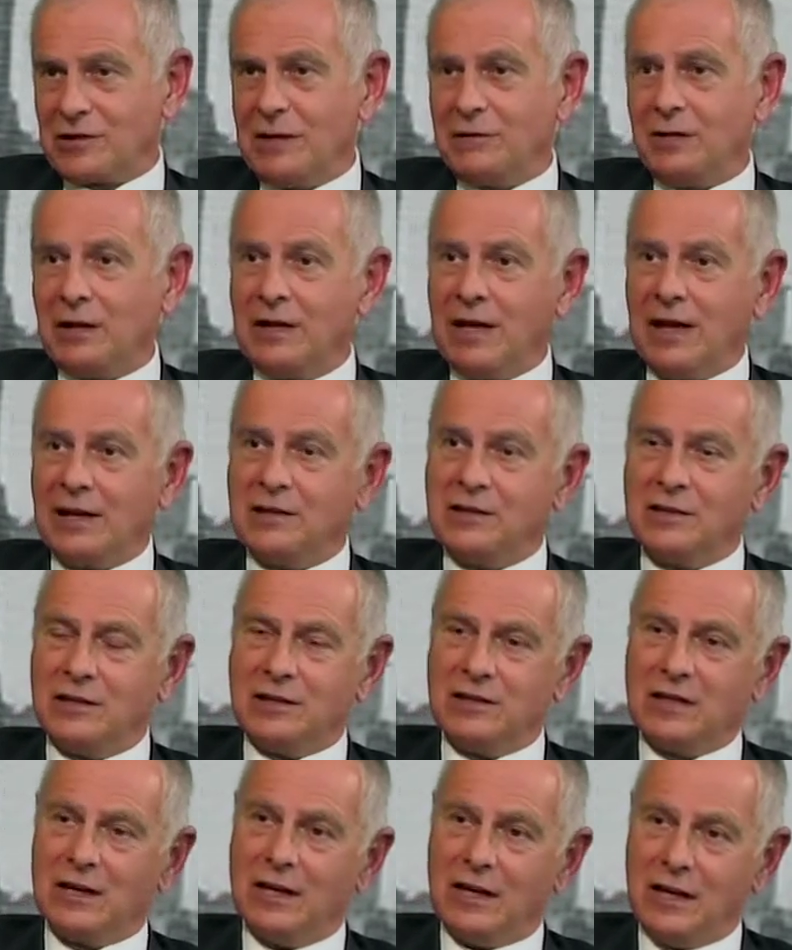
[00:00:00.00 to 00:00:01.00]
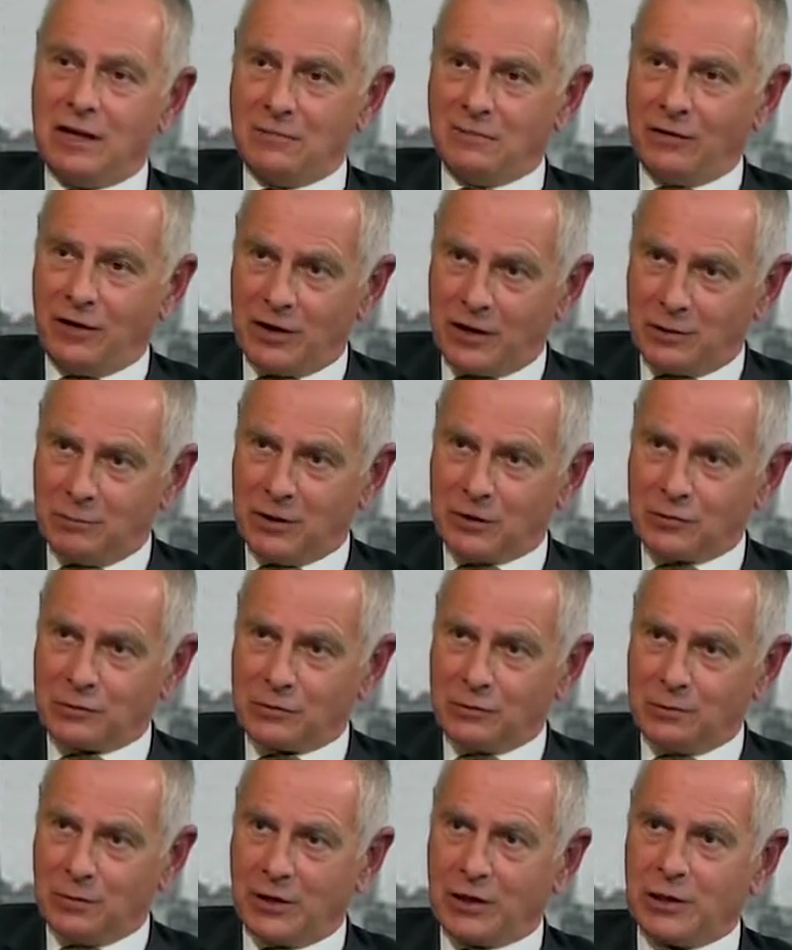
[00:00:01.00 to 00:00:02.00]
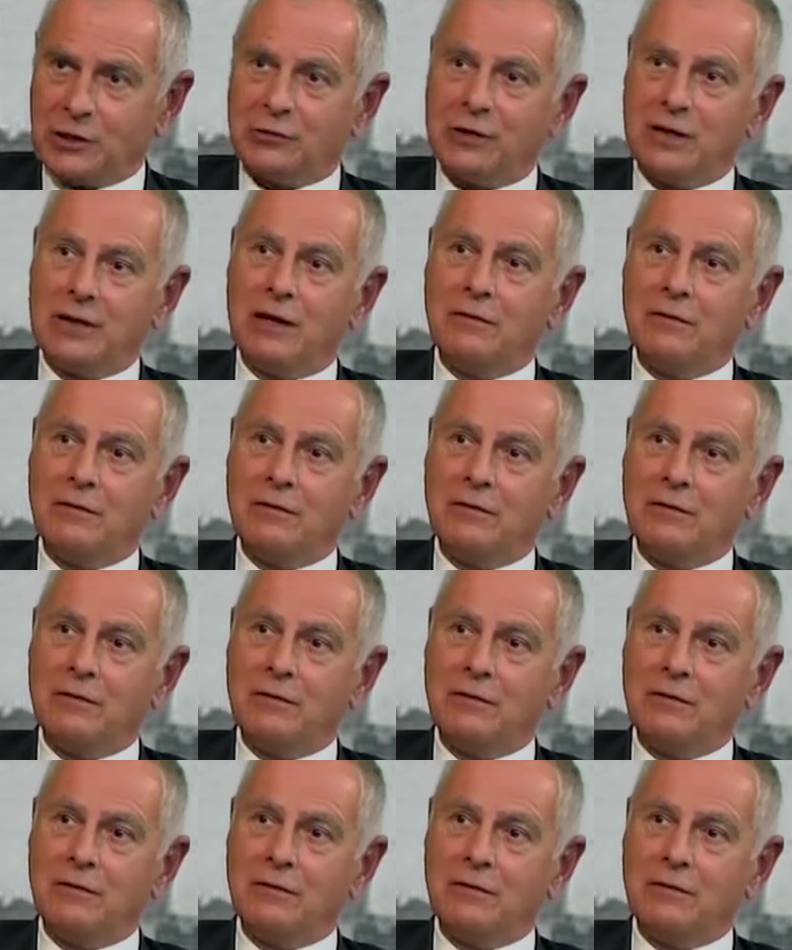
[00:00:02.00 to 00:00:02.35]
they've connected environmental monitoring,